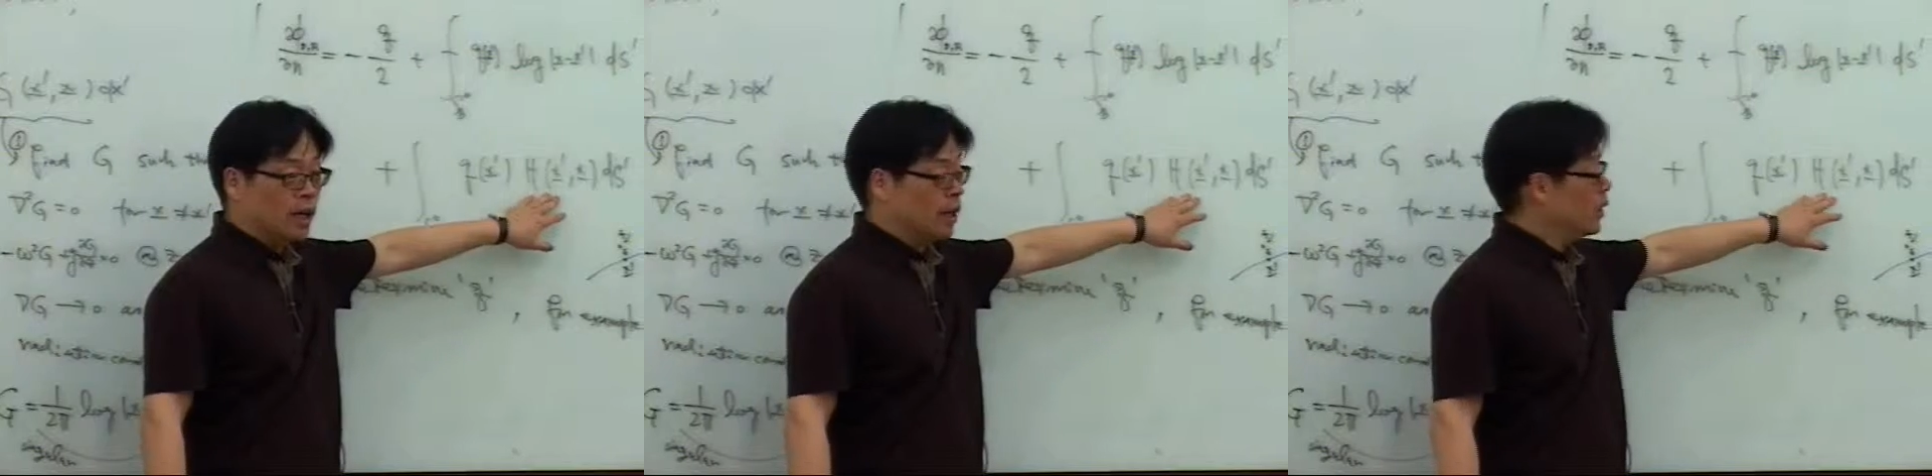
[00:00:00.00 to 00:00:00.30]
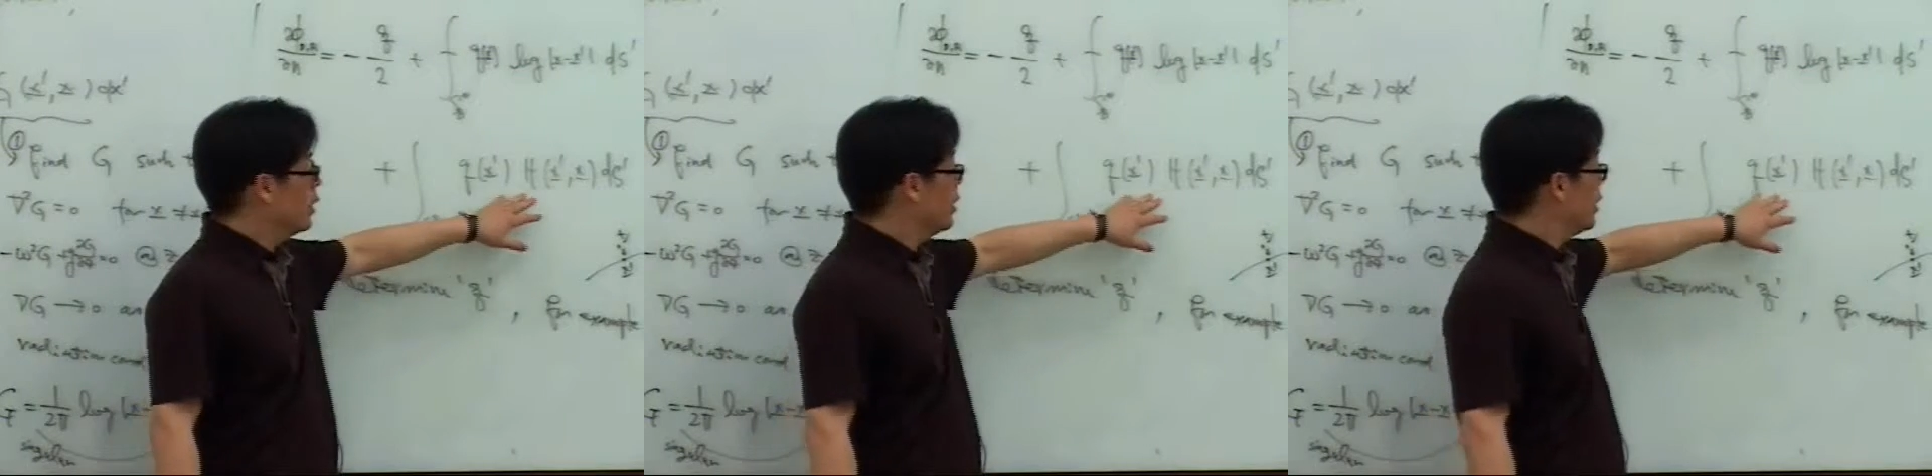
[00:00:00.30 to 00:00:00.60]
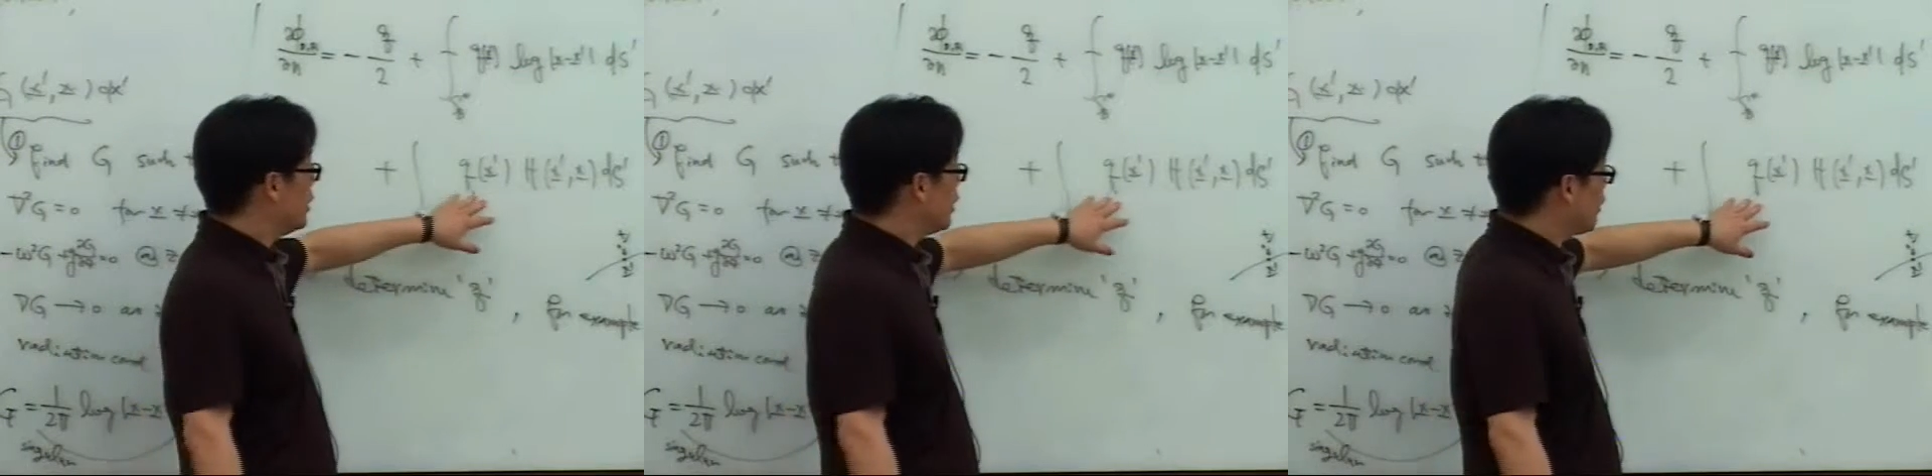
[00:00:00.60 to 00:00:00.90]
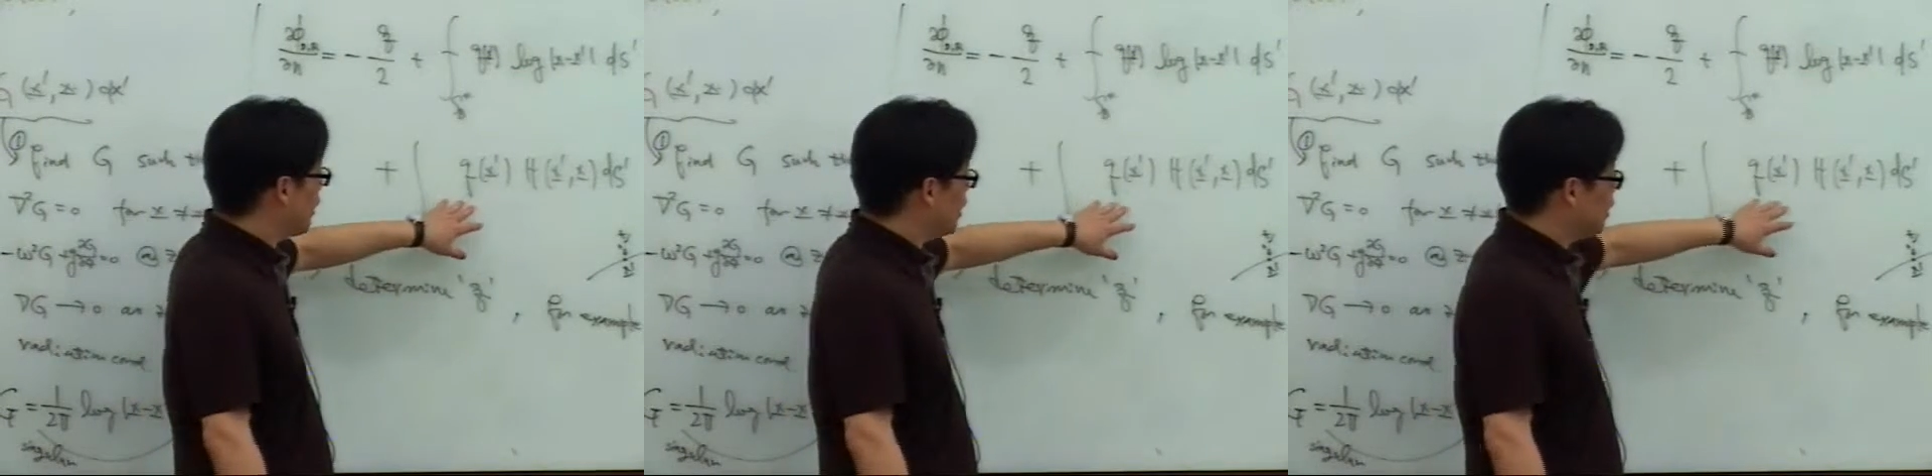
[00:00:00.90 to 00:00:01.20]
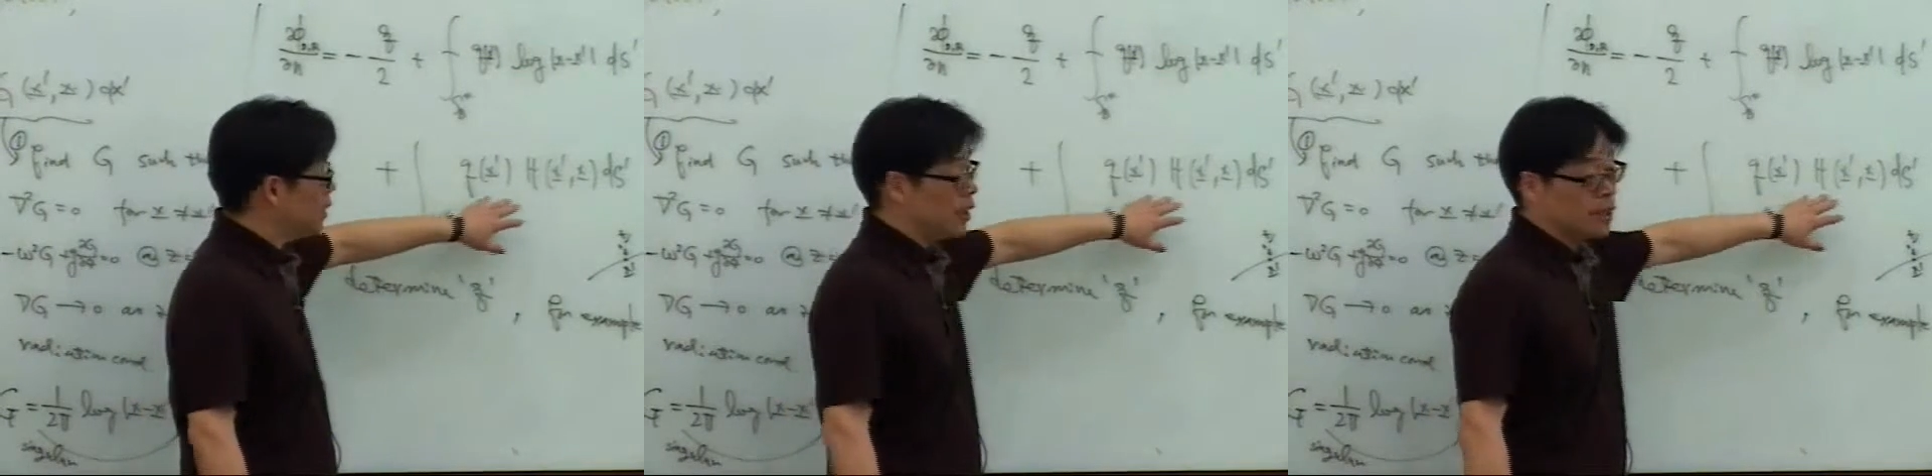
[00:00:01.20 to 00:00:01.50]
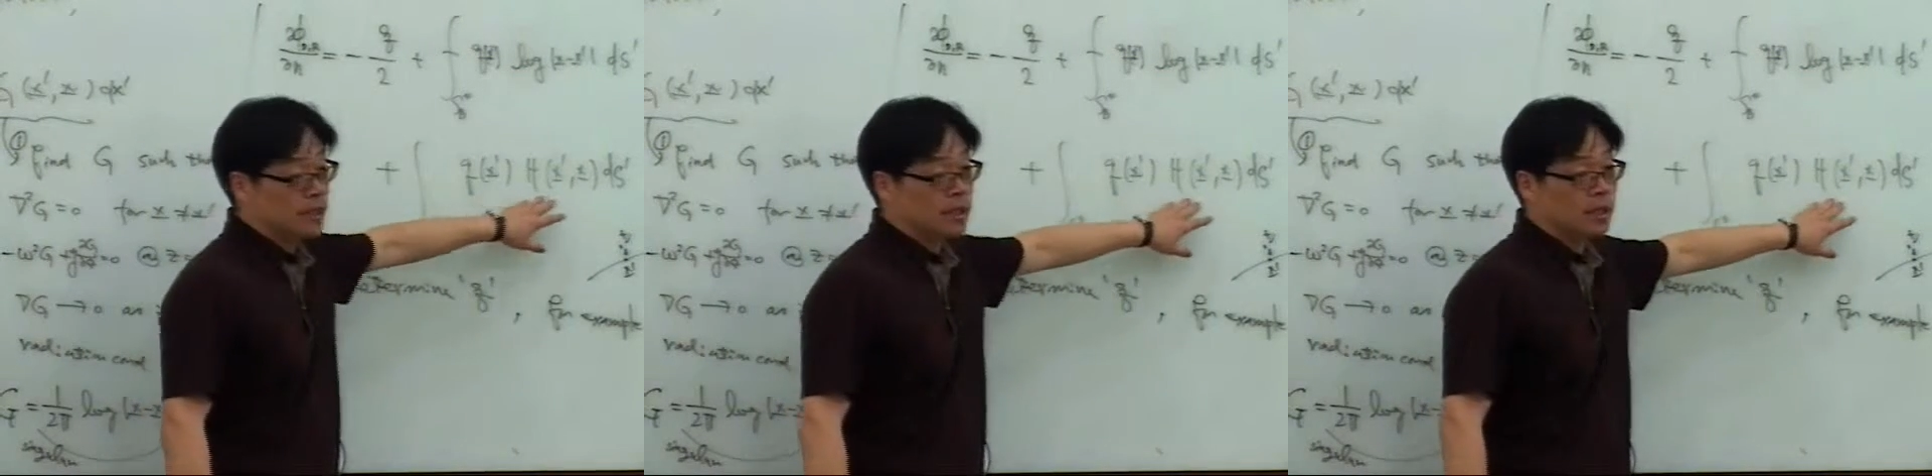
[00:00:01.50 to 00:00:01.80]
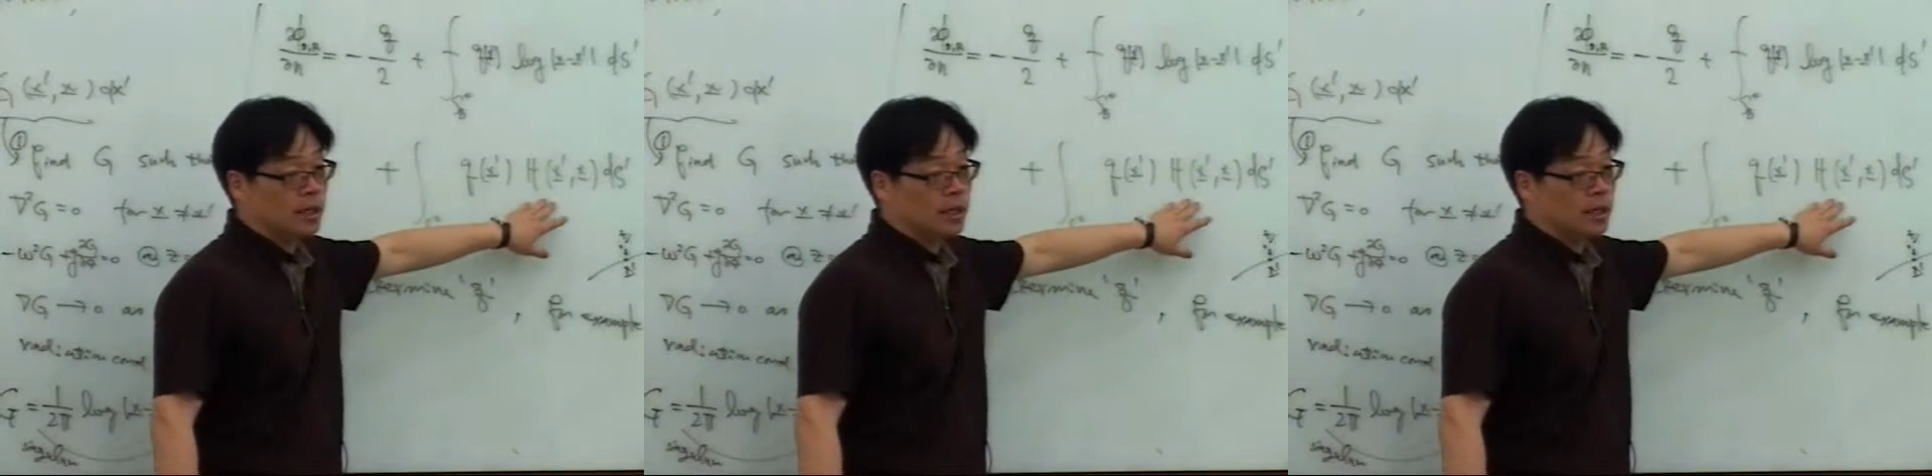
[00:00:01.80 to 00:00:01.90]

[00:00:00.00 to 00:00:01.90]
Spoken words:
in integrating this